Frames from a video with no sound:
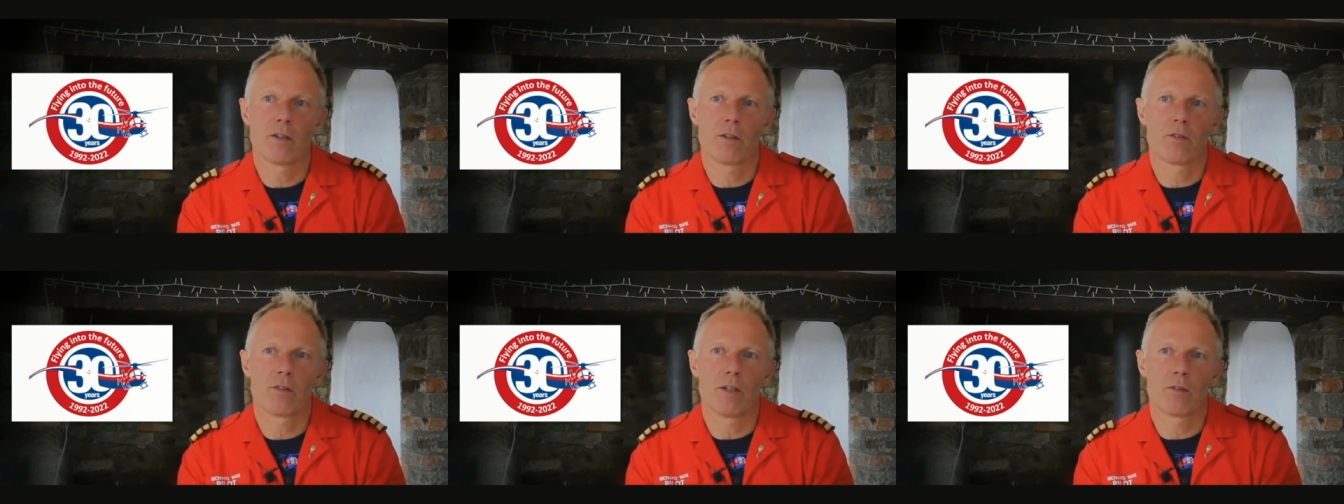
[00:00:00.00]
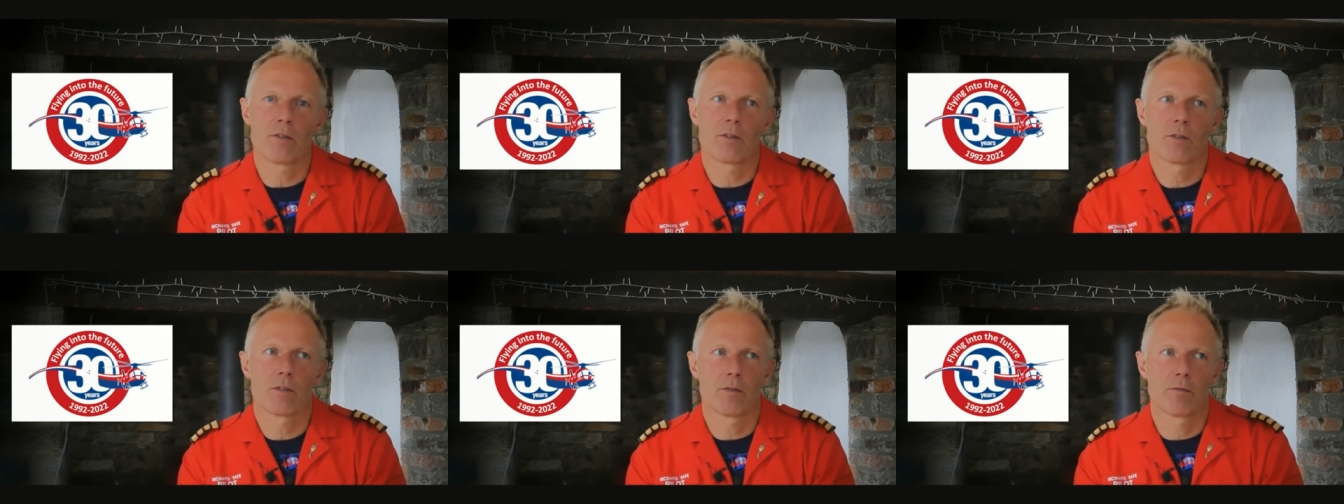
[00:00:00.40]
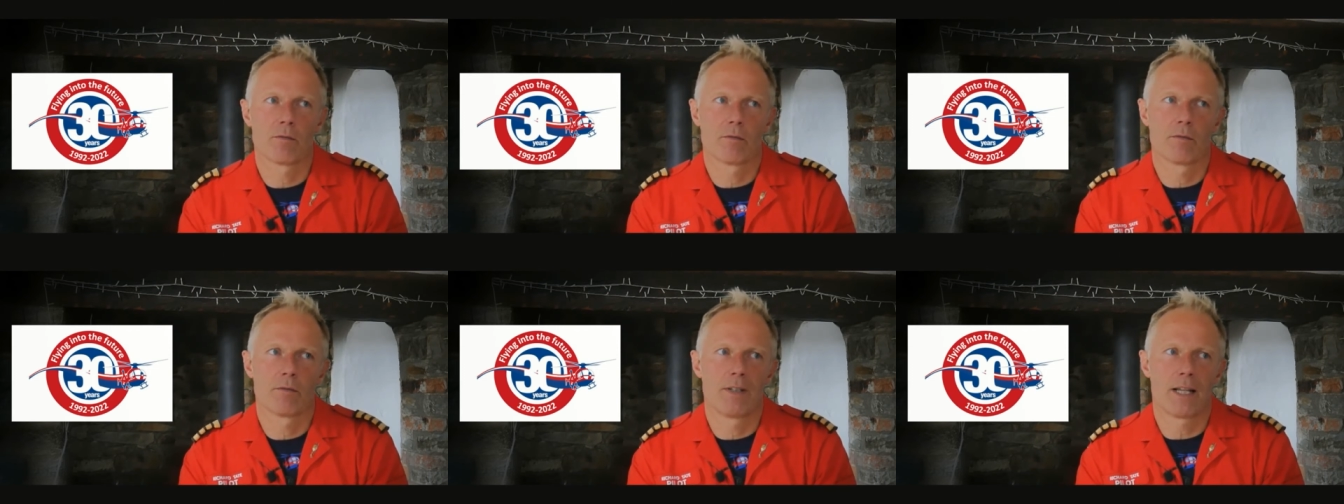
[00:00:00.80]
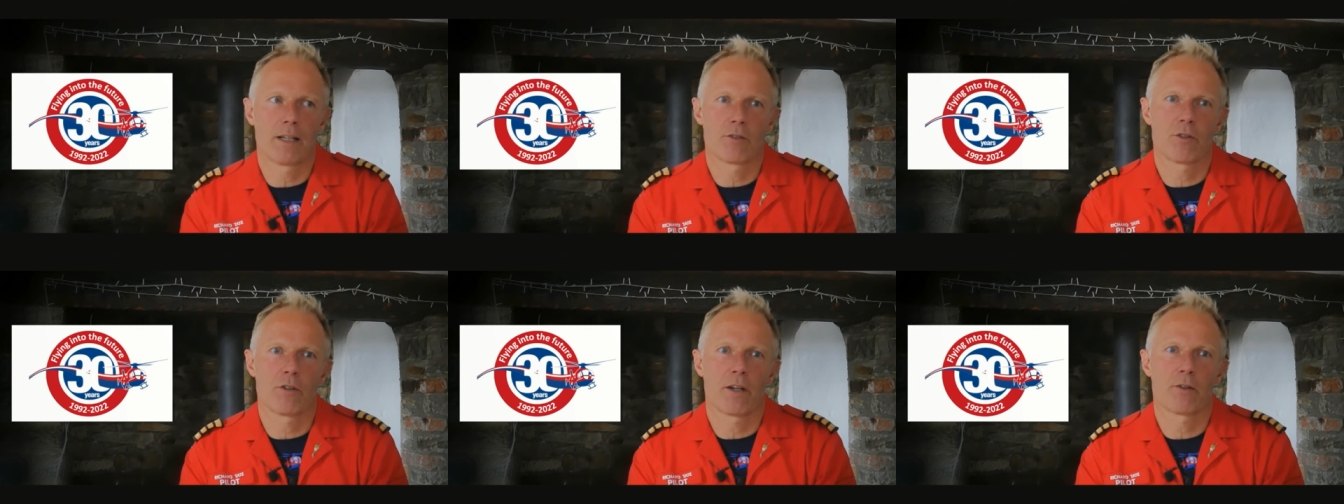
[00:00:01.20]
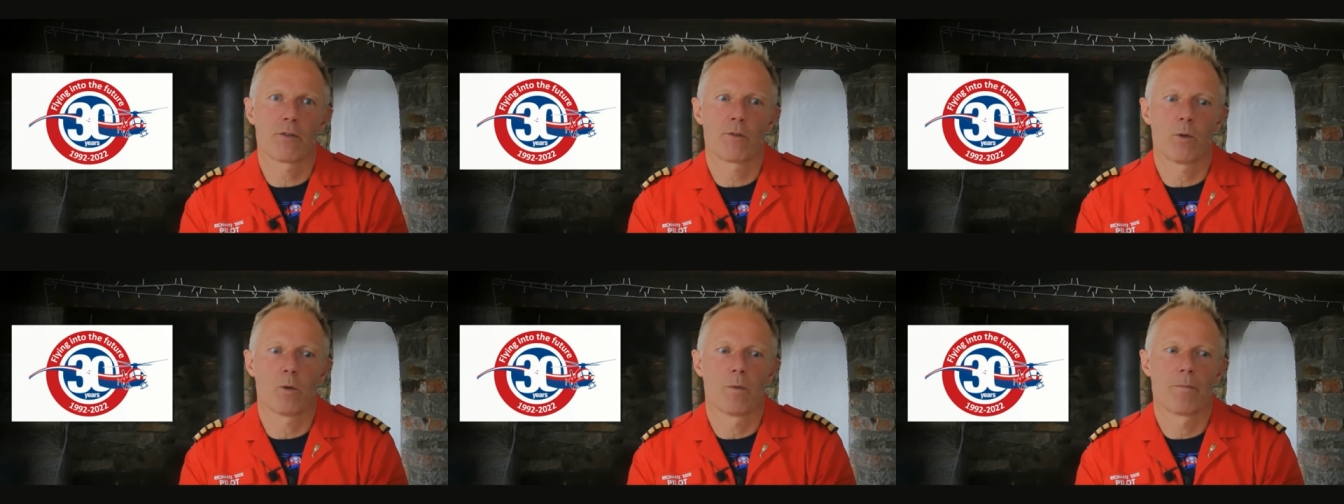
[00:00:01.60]
it's, it's less
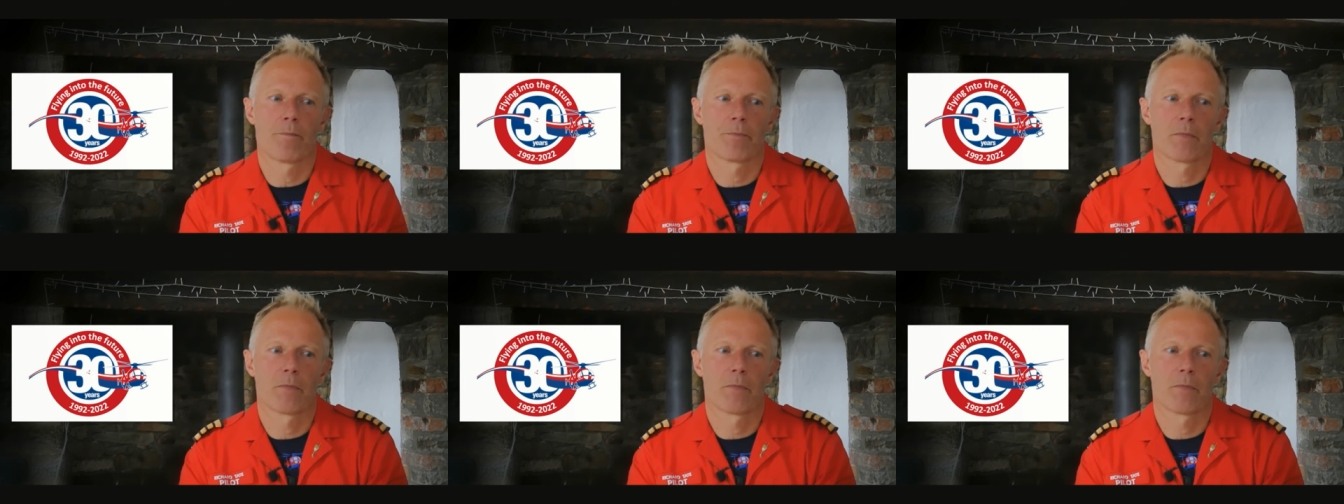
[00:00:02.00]
stressful